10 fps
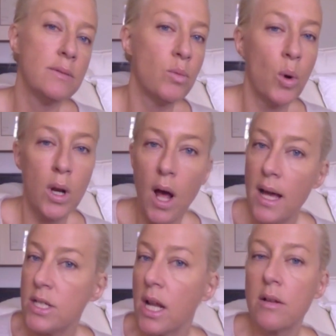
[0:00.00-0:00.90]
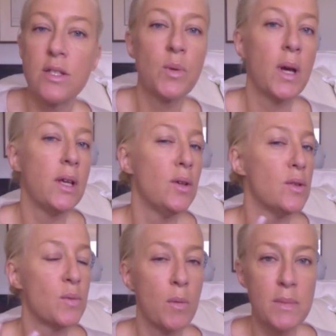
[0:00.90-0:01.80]
What eyeshadows do I
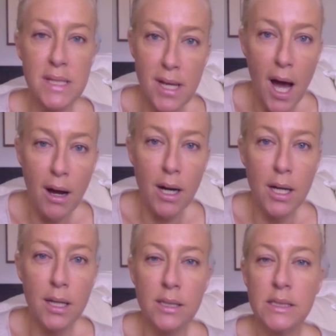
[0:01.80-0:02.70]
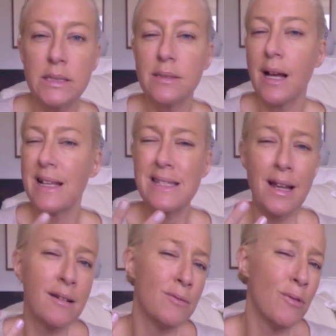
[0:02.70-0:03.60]
use? What mascara? I
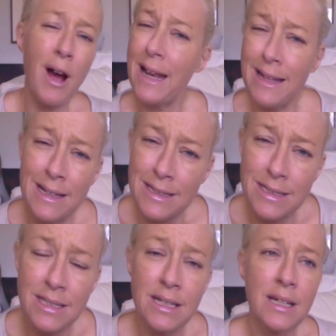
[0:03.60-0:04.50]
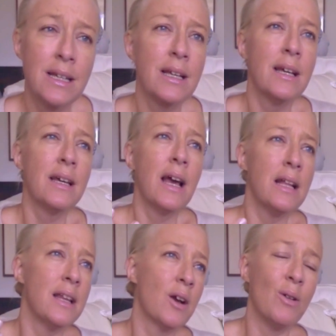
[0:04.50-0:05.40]
started writing it,
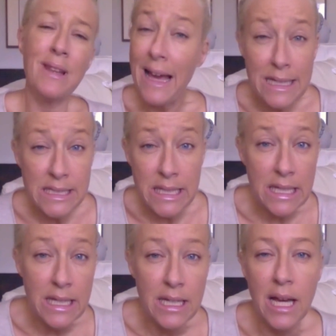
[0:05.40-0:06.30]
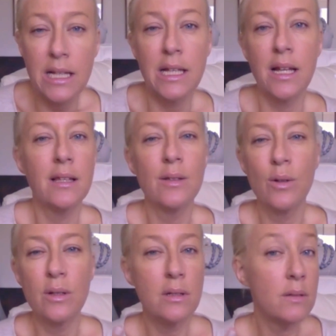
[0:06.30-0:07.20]
and then I got lazy, and then I
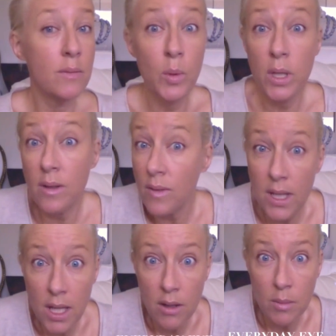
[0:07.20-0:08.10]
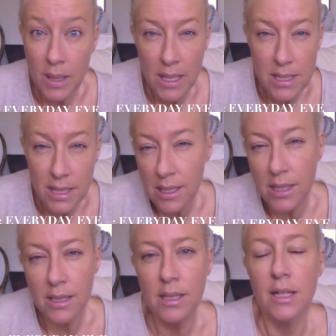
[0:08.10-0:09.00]
thought, wouldn't a video be
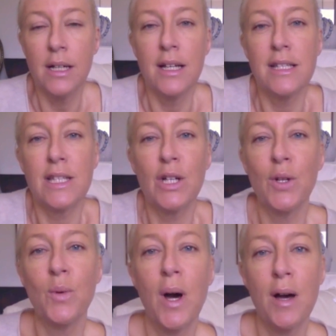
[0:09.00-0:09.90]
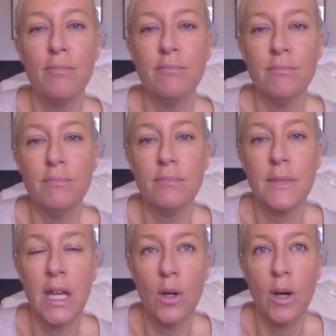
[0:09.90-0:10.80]
easier? So
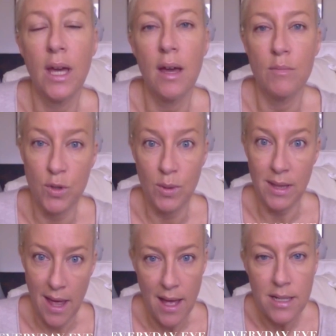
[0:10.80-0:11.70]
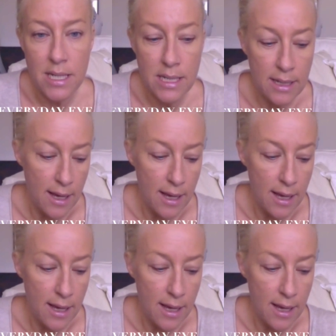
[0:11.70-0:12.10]
here I am doing that.